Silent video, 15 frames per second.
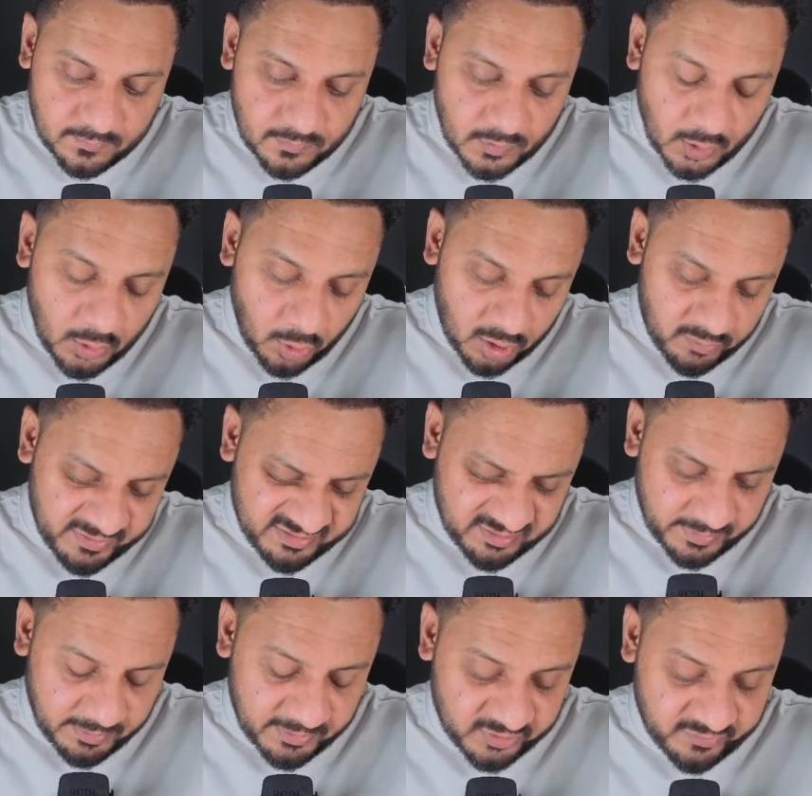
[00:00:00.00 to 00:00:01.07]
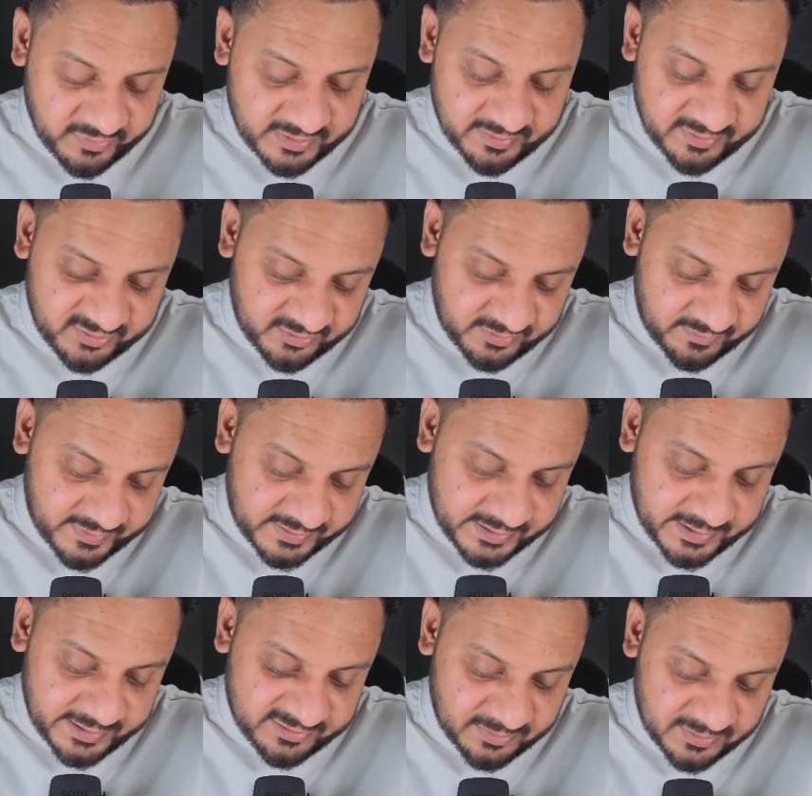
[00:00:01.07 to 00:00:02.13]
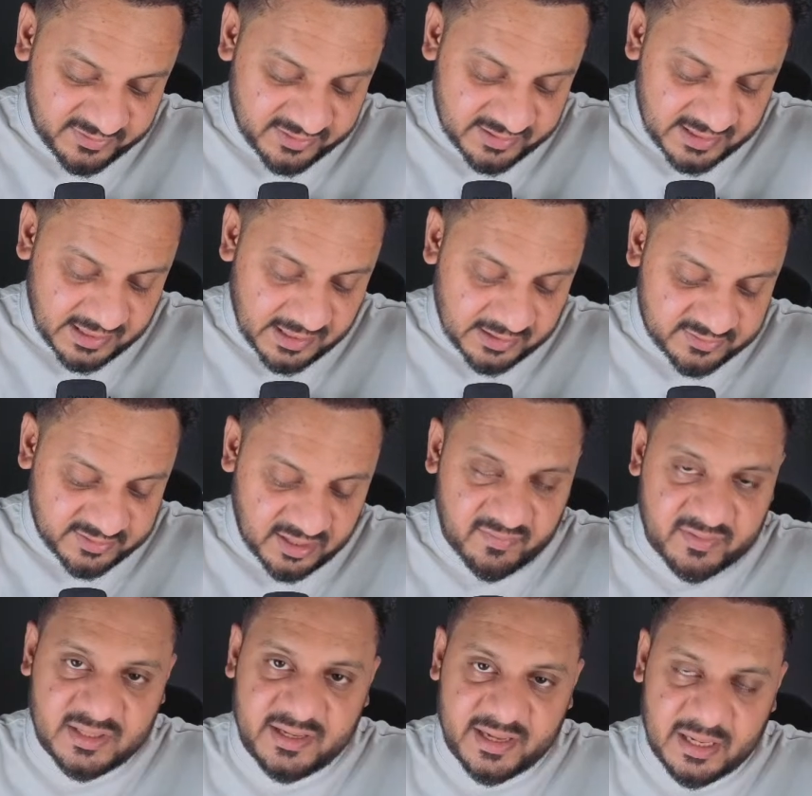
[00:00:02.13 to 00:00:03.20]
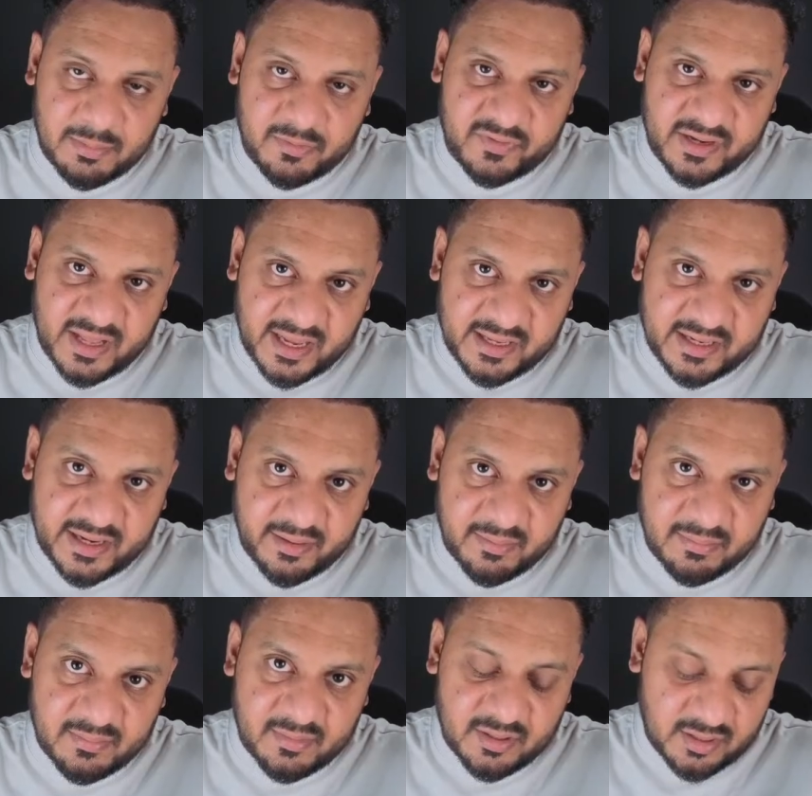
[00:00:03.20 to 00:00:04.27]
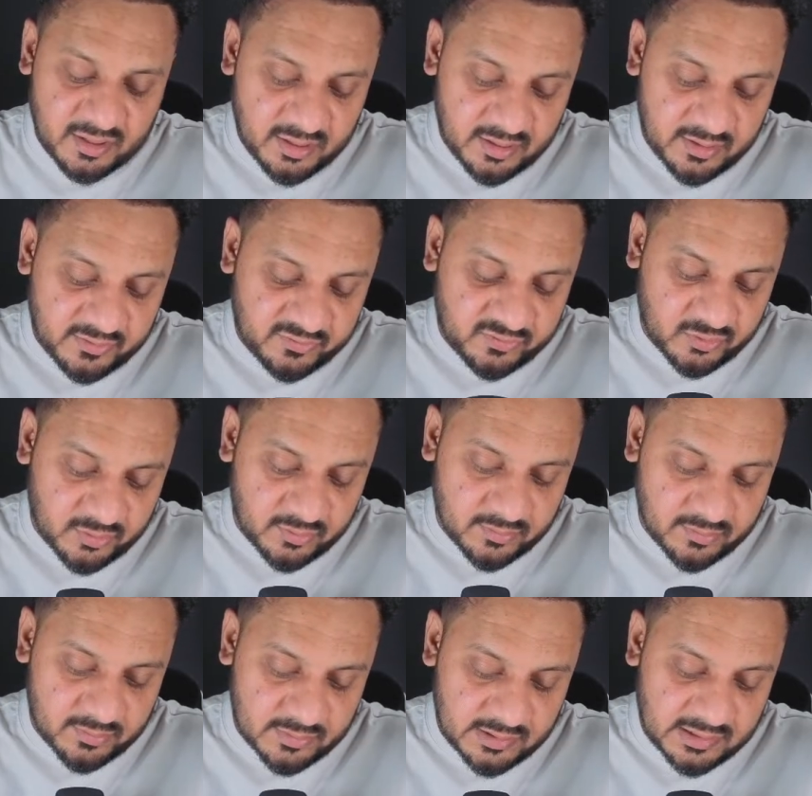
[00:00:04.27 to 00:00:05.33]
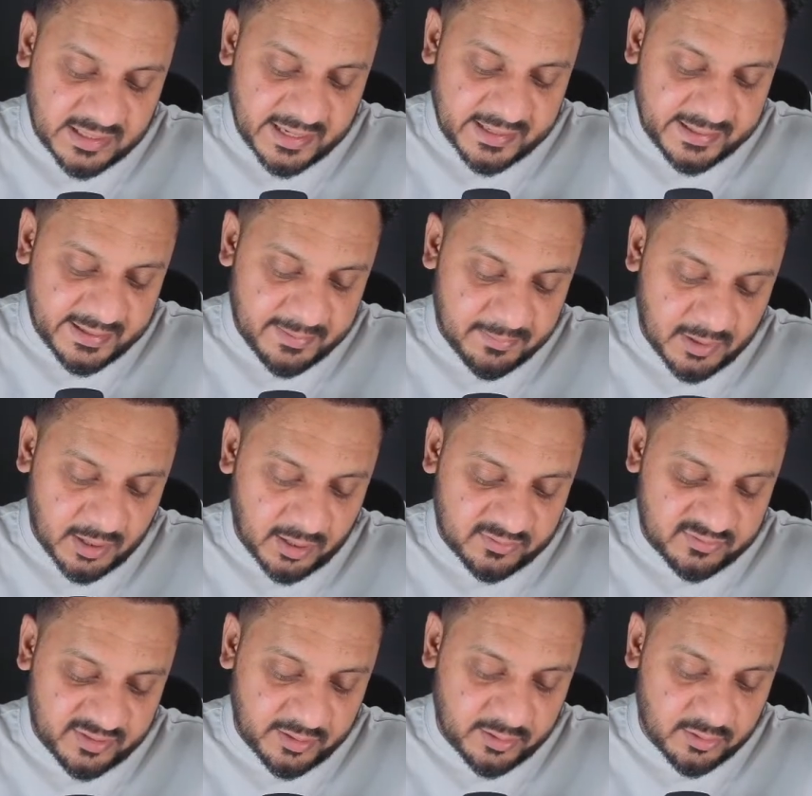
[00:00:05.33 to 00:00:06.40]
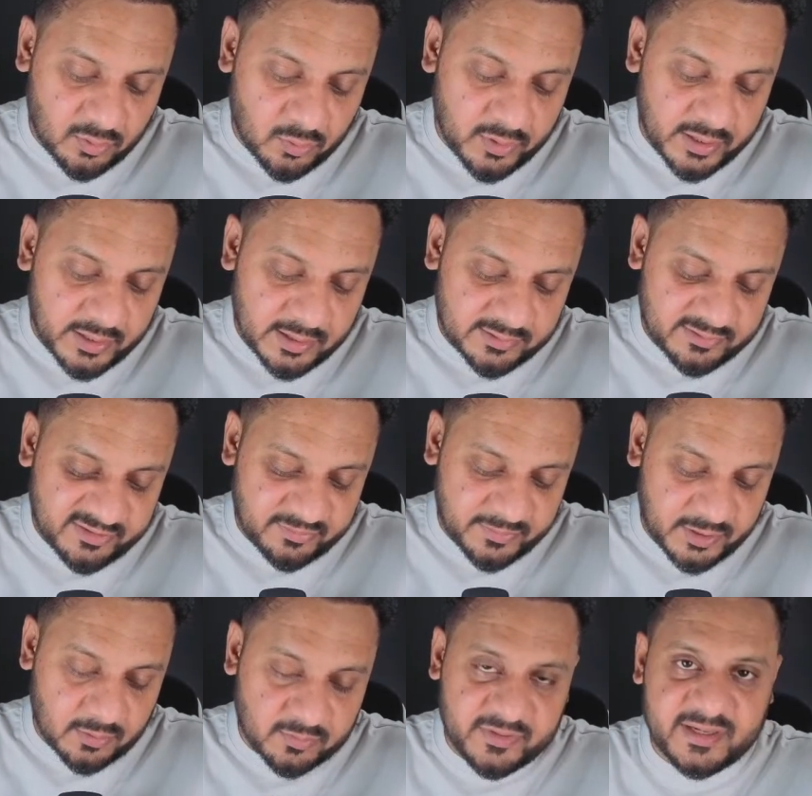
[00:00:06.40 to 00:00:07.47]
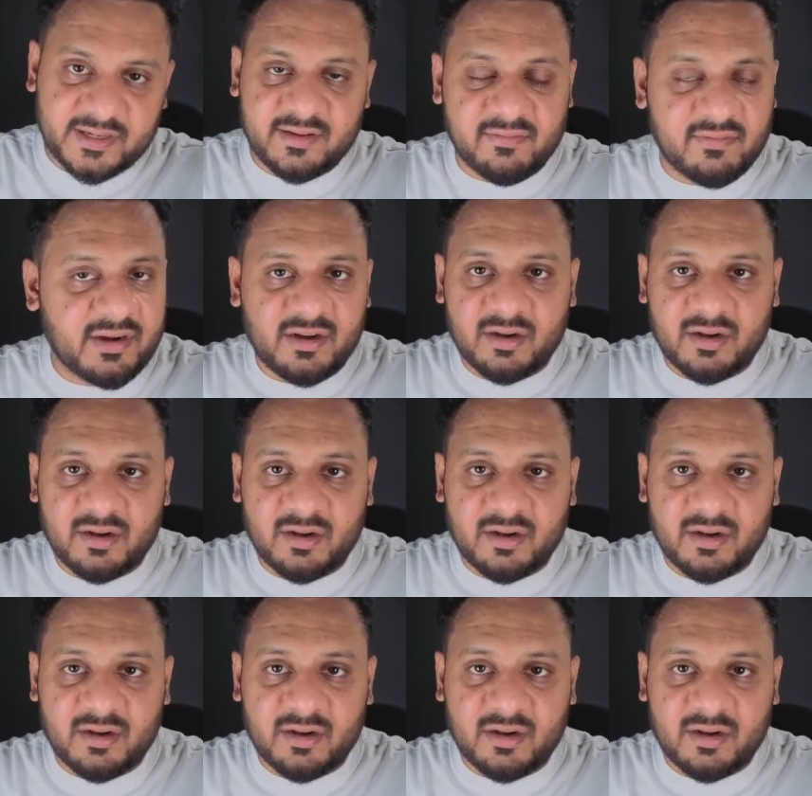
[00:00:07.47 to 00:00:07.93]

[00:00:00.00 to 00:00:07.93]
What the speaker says: always remember, so when they're explicitly asking with the help of a diagram, so diagram marks are included in assessment objective 1.